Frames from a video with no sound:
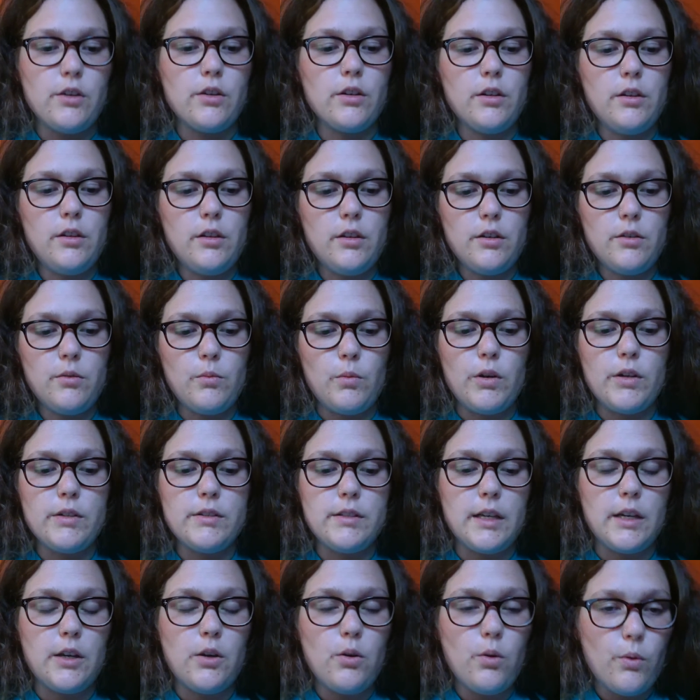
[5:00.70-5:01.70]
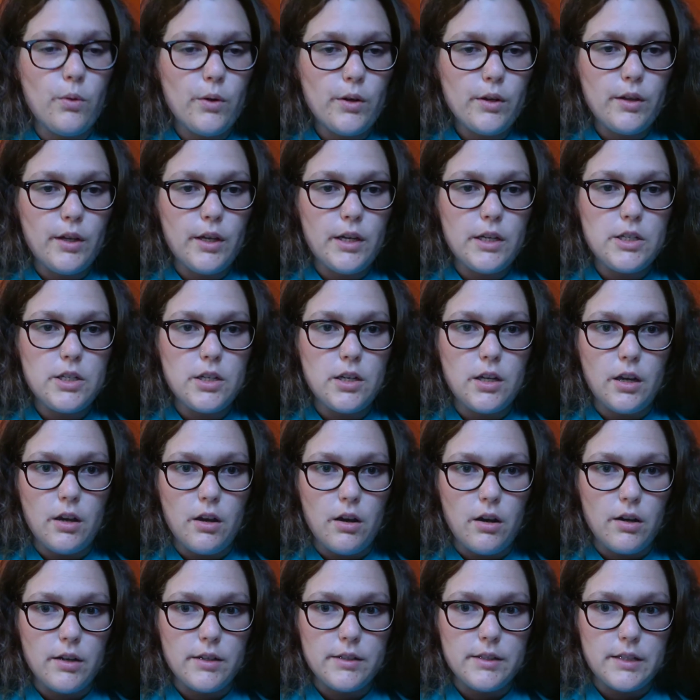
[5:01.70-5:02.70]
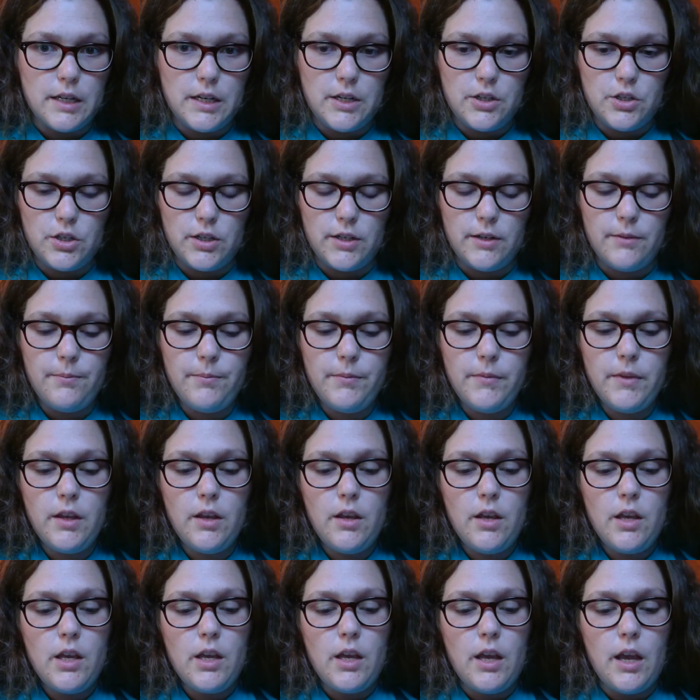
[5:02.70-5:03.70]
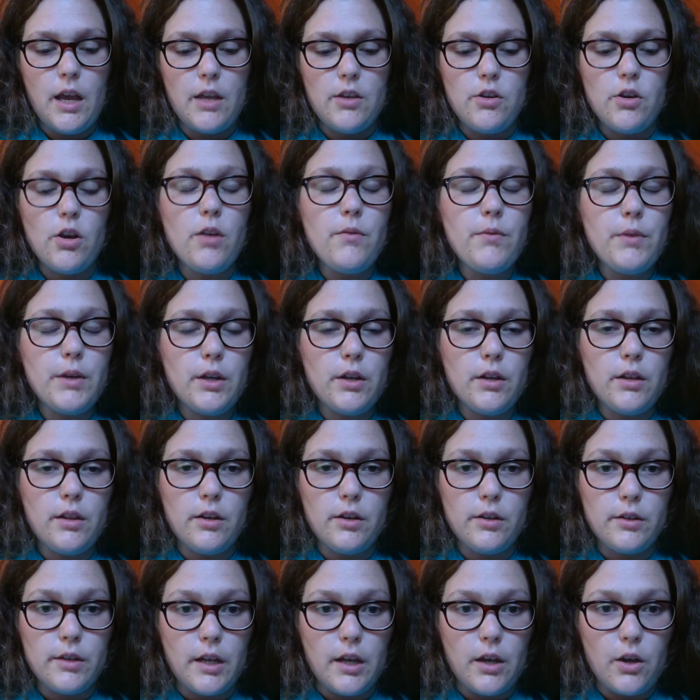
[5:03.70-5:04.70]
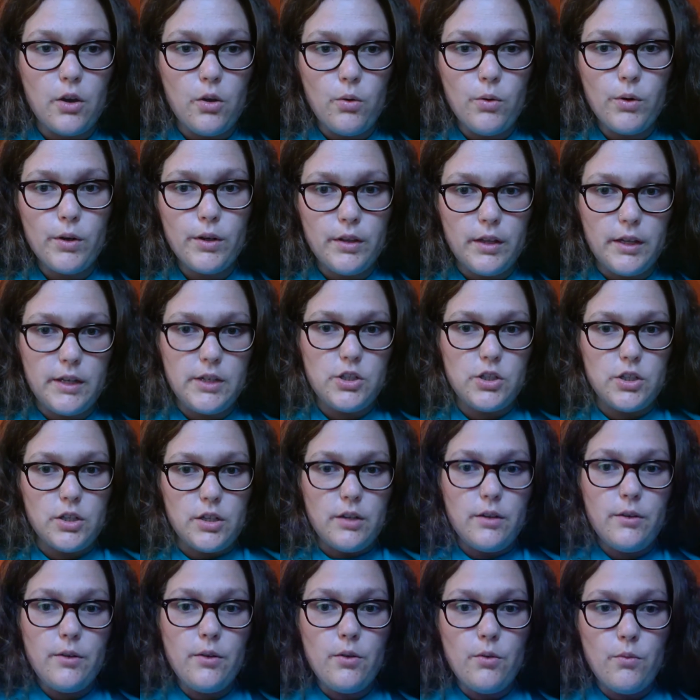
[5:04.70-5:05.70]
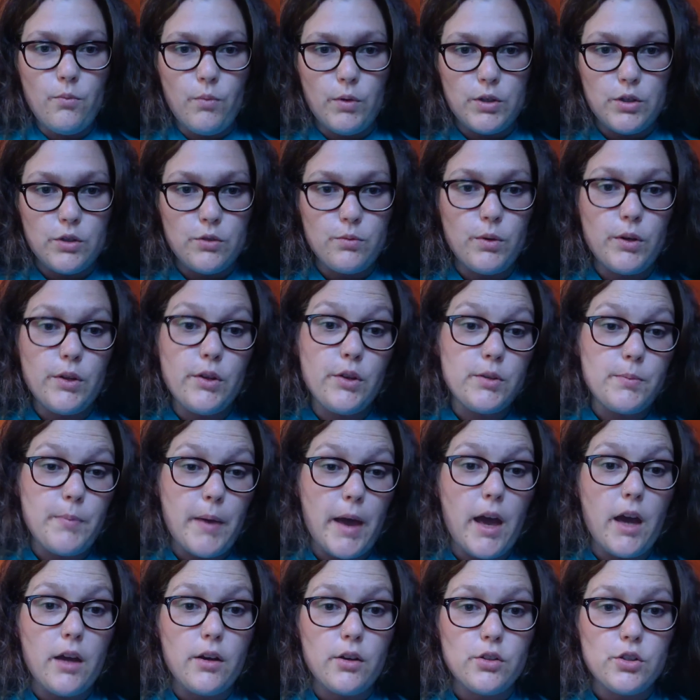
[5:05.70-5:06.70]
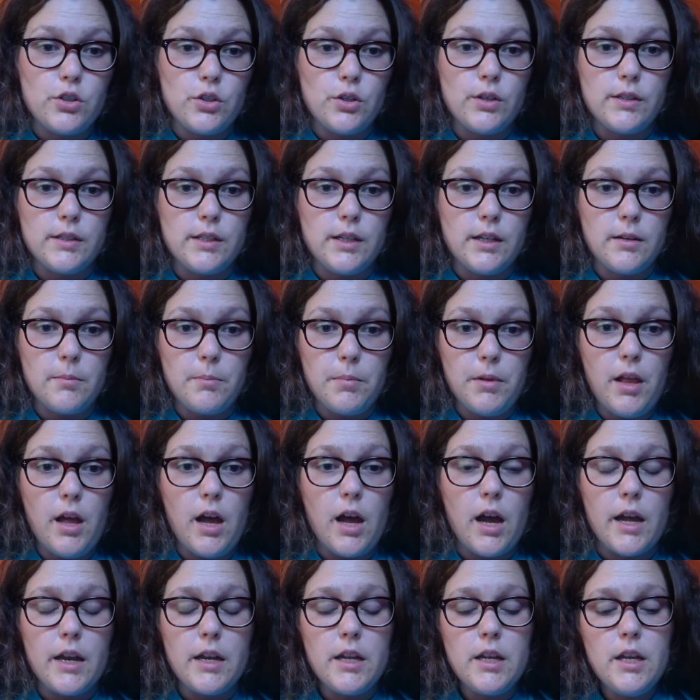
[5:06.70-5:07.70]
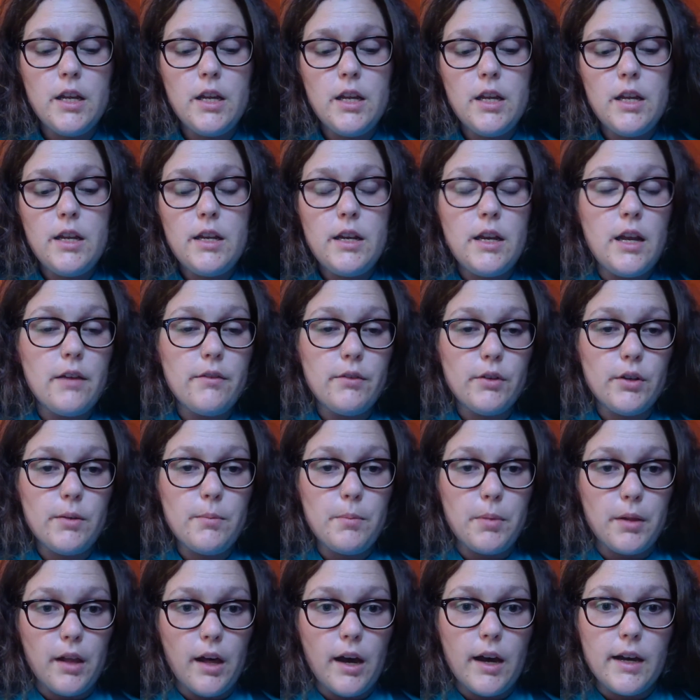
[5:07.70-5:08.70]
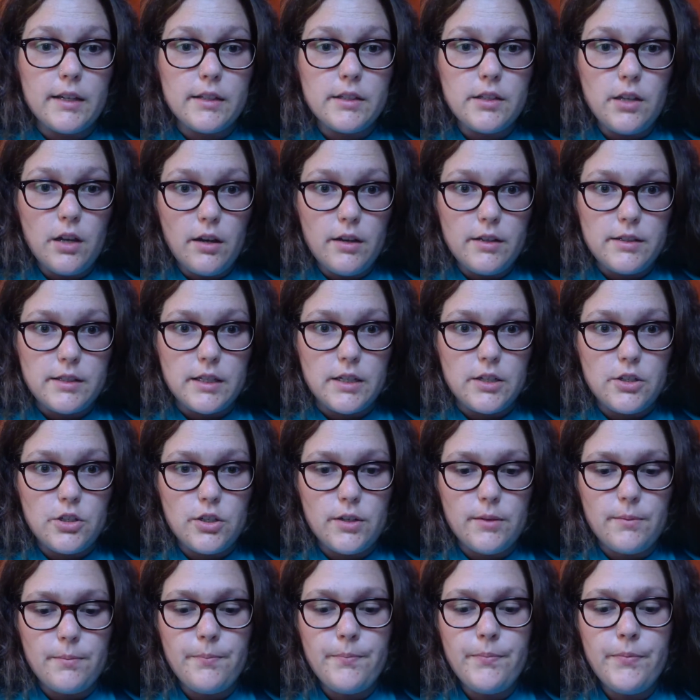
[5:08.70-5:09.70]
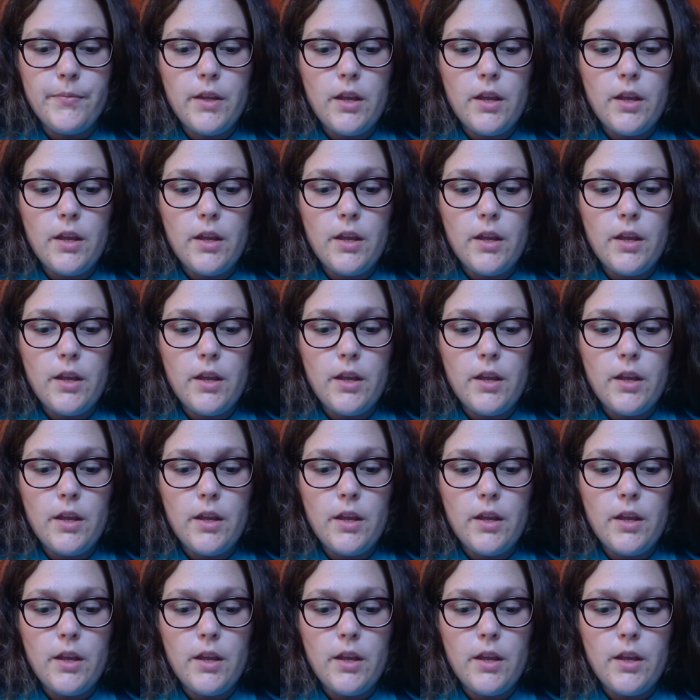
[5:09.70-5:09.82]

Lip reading: you're going to learn words like correlation and causation, and you're hopefully going to learn that a correlation, which is one of those patterns you can see in a plot, never implies causation.